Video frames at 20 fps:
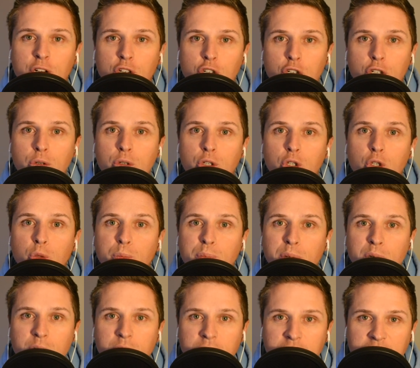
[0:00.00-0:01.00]
Do you
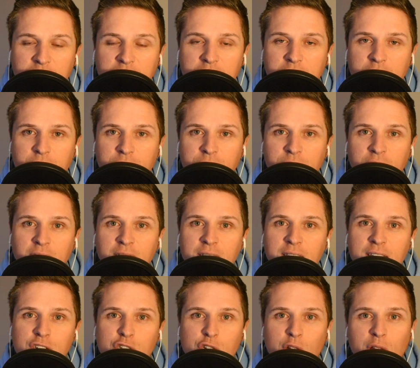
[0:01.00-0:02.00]
believe
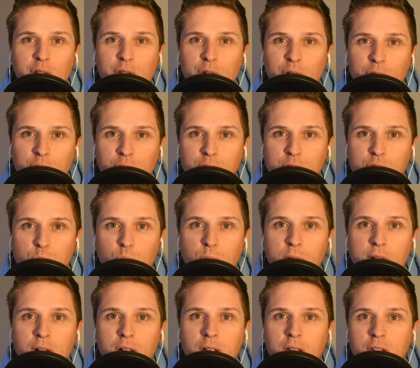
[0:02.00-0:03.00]
that Jalen Hurts
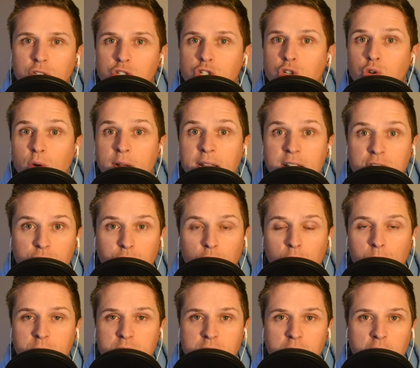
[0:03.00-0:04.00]
will
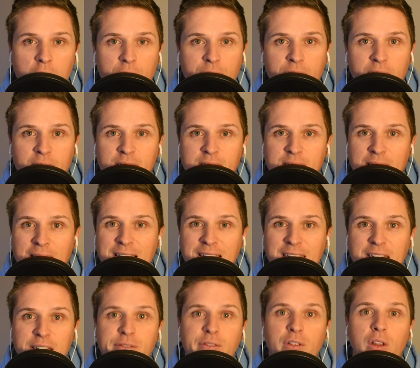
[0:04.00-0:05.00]
transform this offense and
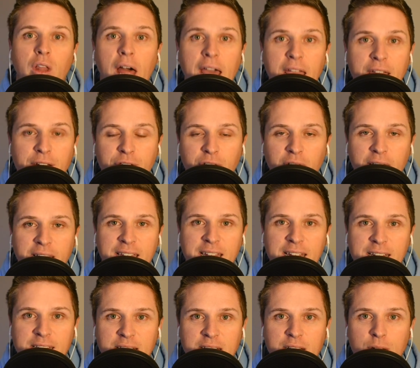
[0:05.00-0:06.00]
give life like he
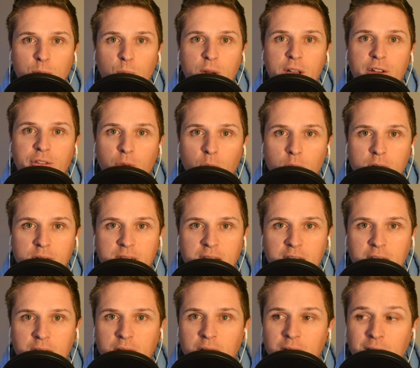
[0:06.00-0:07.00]
did in Week
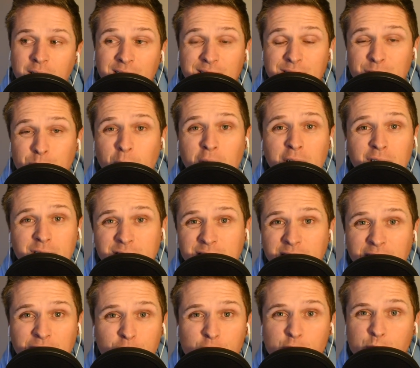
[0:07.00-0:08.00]
14? Is Miles
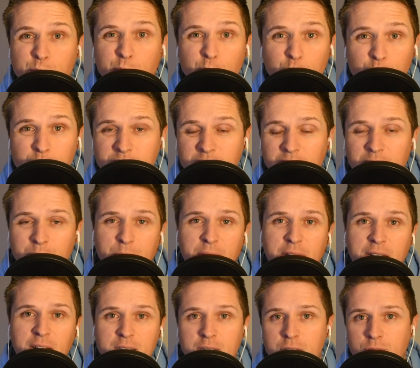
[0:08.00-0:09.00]
Sanders boosted
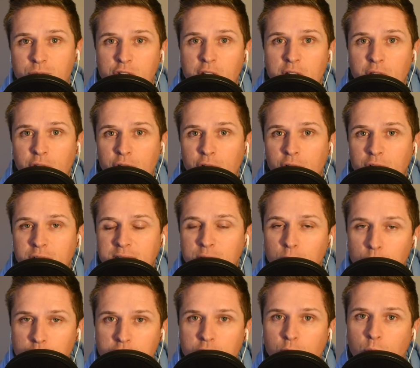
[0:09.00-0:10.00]
because of Jalen Hurts?
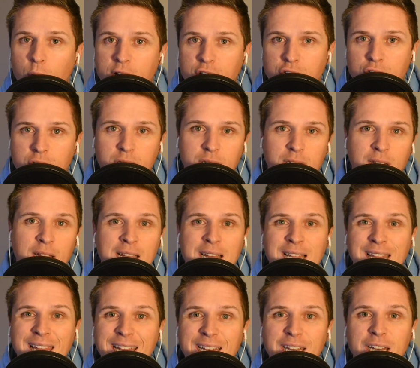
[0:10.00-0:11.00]
Those are the questions.
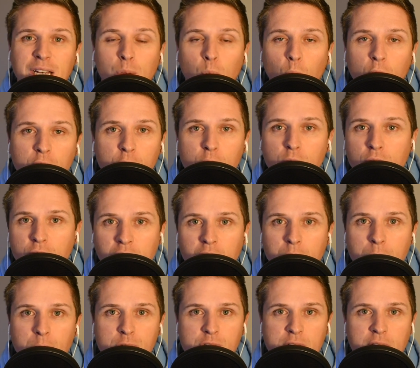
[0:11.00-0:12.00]
Landon, what do you think
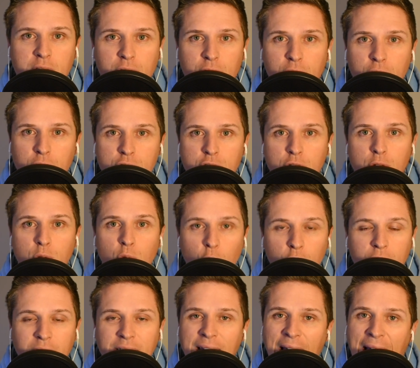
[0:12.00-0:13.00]
about Jalen Hurts? Are you
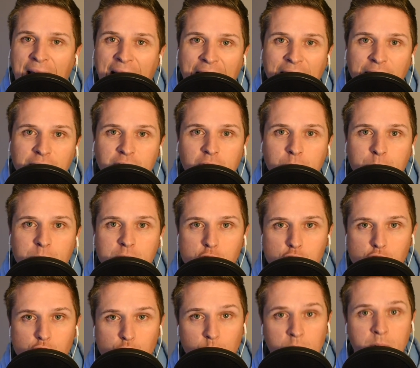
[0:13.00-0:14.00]
looking to add him and
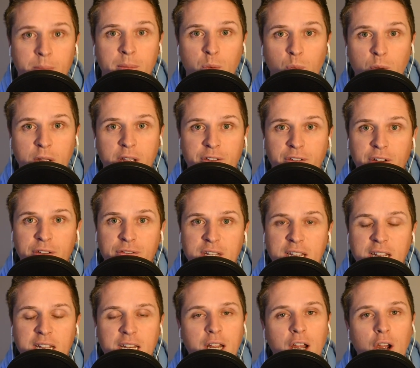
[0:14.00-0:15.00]
stream in Week
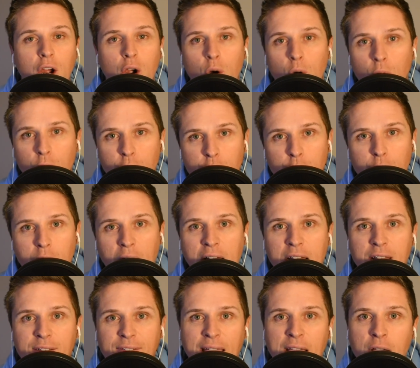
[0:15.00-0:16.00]
15, or are you
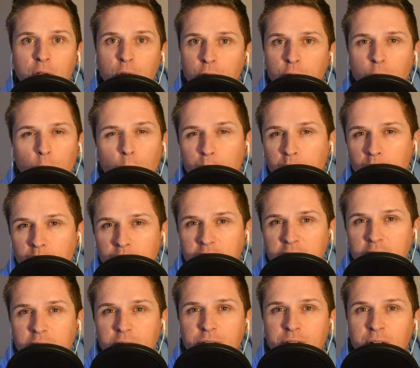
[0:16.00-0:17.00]
kind of out? You don't
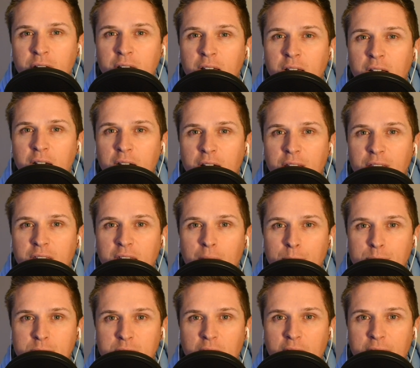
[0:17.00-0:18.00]
believe the
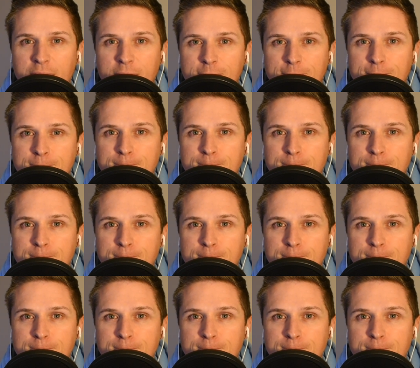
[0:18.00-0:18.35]
upside?